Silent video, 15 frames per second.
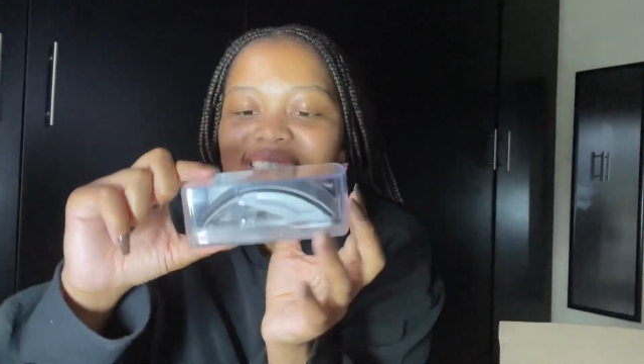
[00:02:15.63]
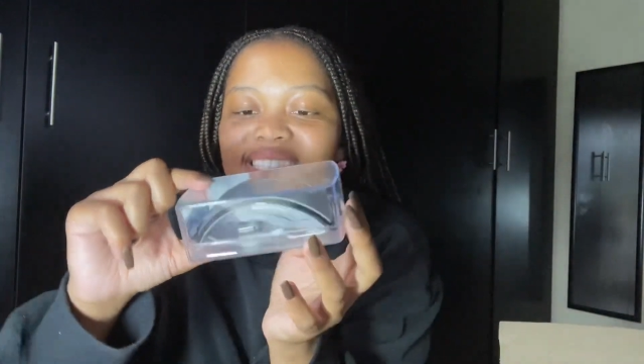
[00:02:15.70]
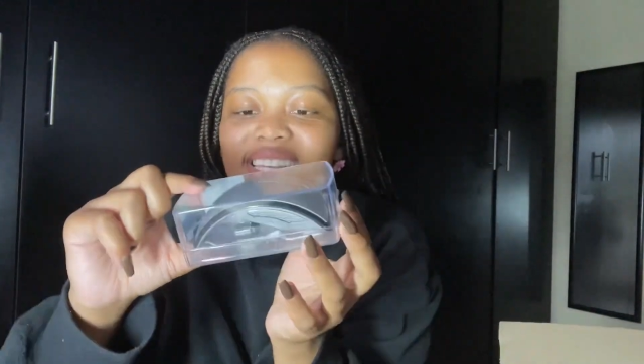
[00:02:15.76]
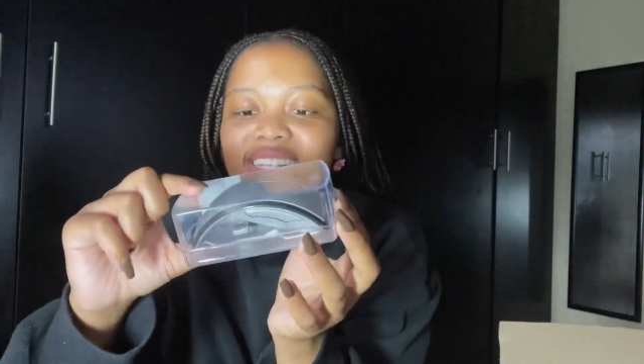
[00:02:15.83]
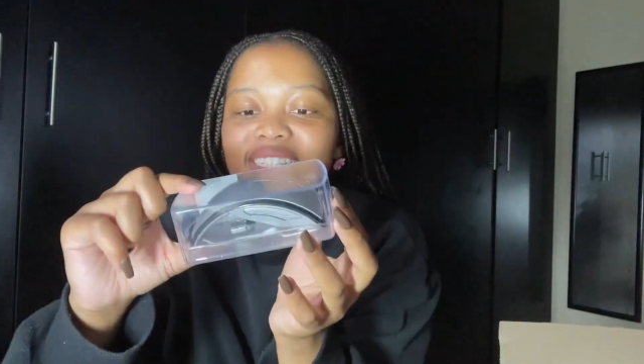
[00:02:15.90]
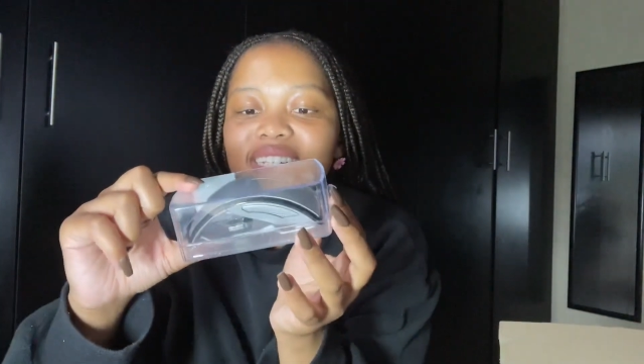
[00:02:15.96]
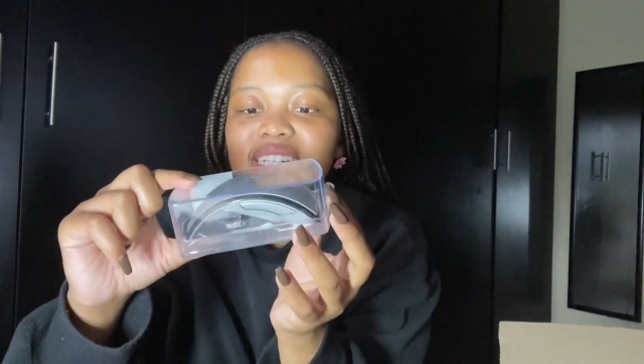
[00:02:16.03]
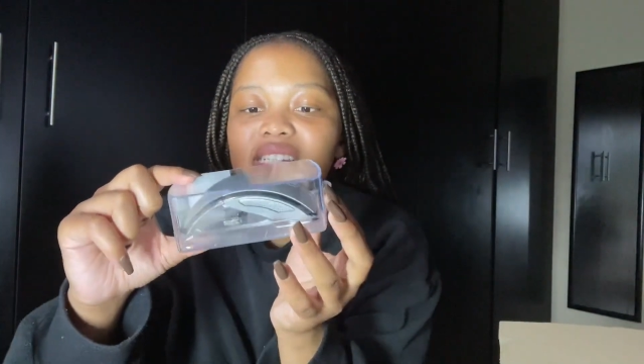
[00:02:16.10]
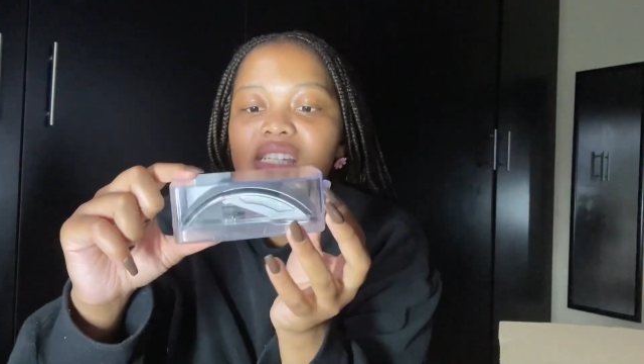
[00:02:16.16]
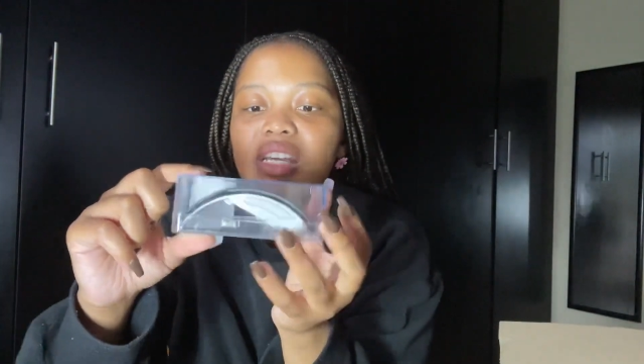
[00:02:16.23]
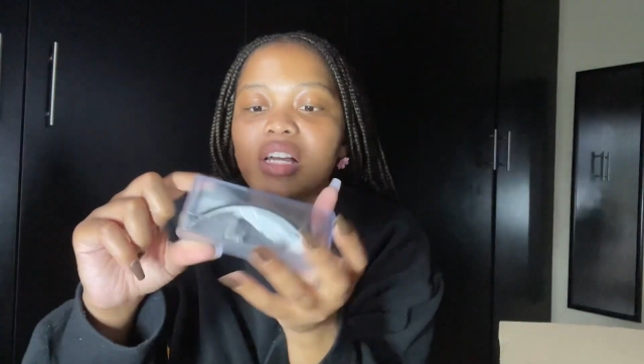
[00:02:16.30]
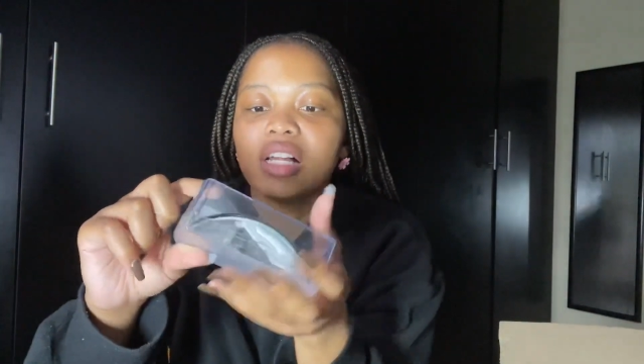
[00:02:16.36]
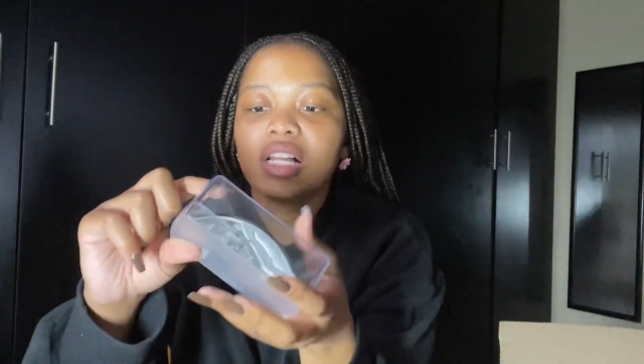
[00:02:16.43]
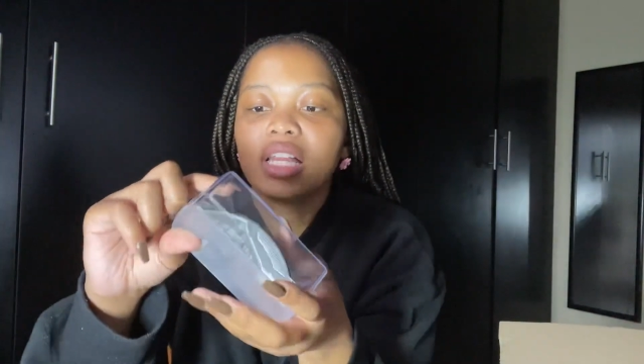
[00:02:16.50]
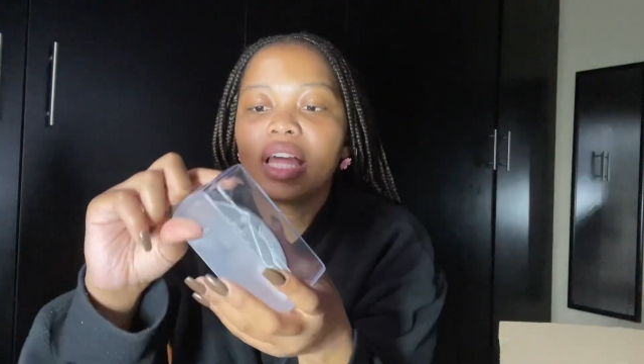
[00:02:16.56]
the
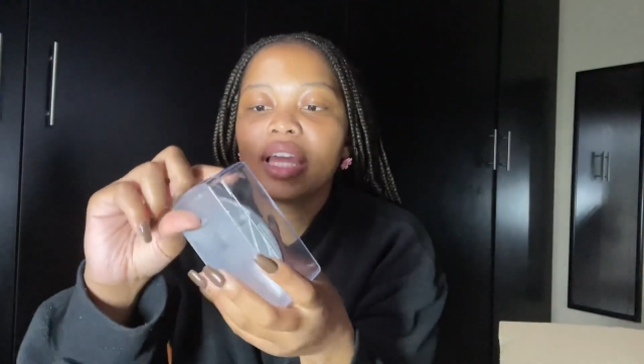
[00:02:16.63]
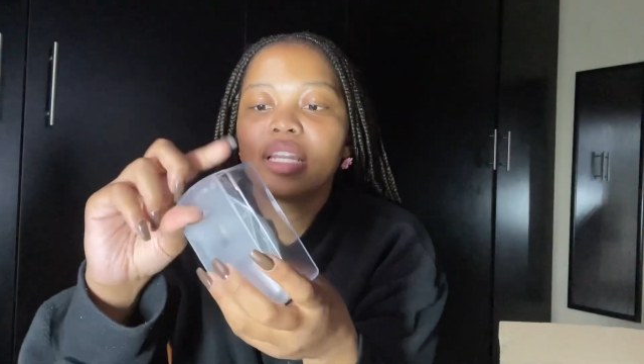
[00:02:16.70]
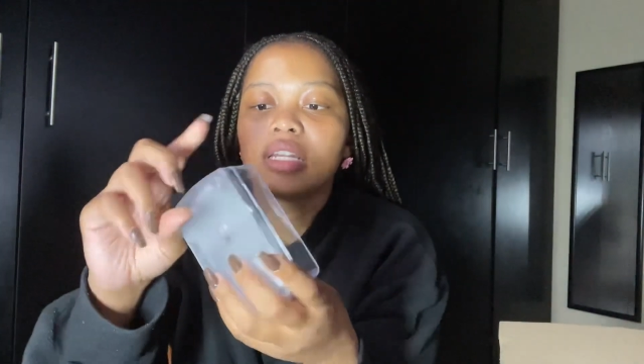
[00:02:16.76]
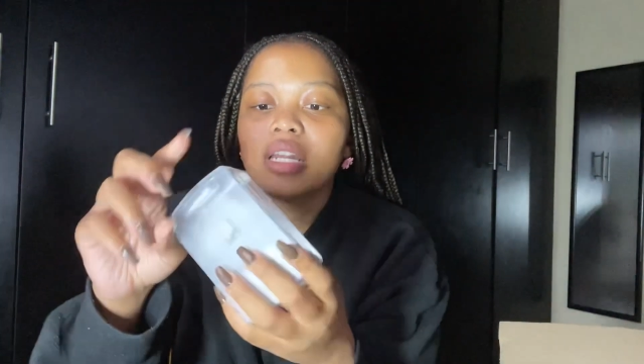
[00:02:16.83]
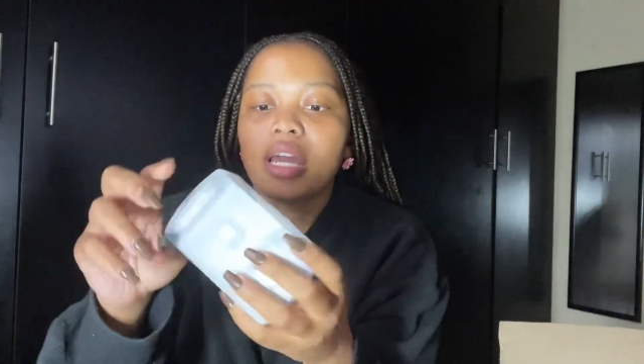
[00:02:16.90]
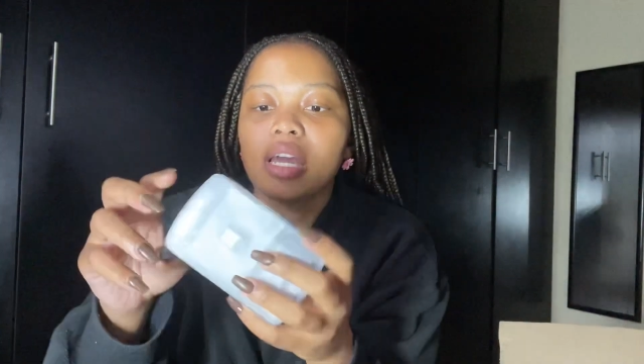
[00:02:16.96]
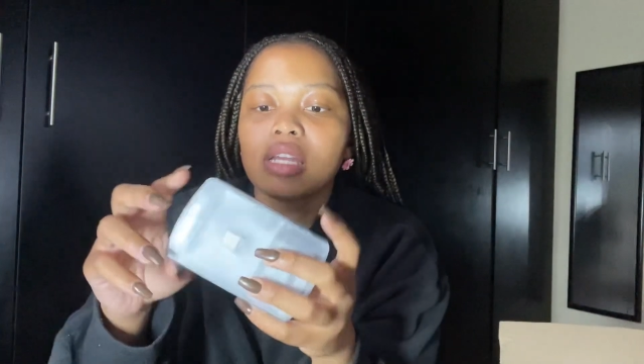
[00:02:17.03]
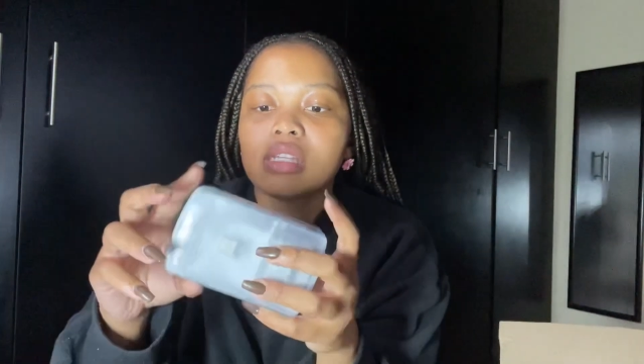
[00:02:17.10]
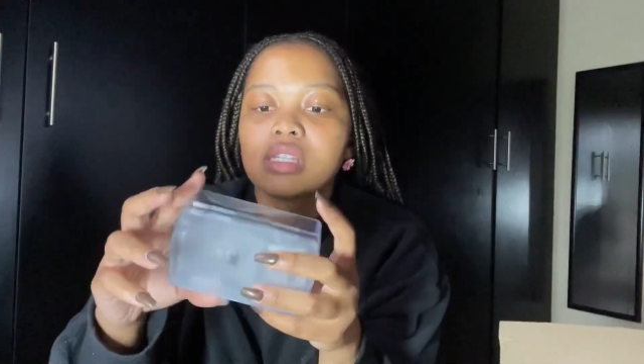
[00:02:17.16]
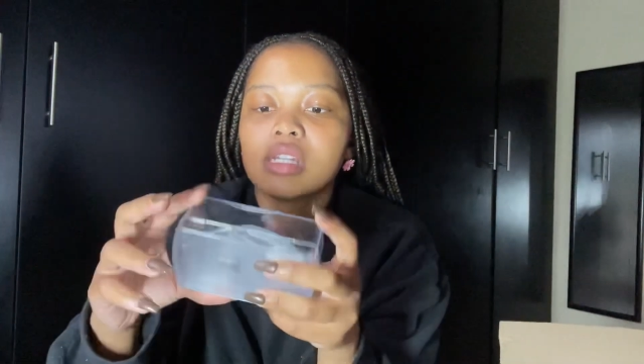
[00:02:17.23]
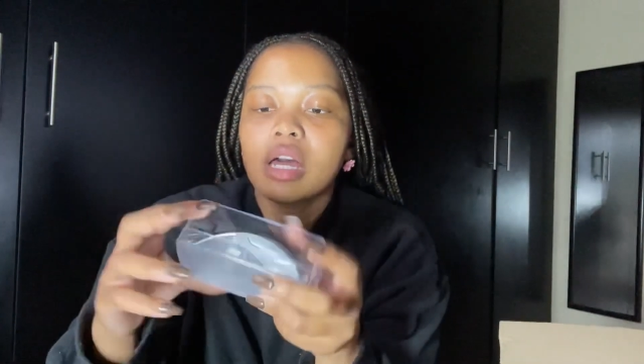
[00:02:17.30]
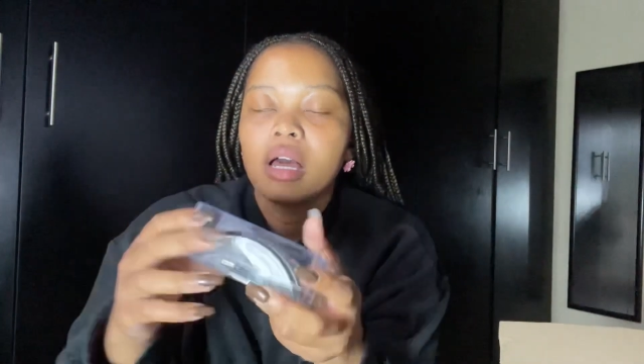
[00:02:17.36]
detail, and it had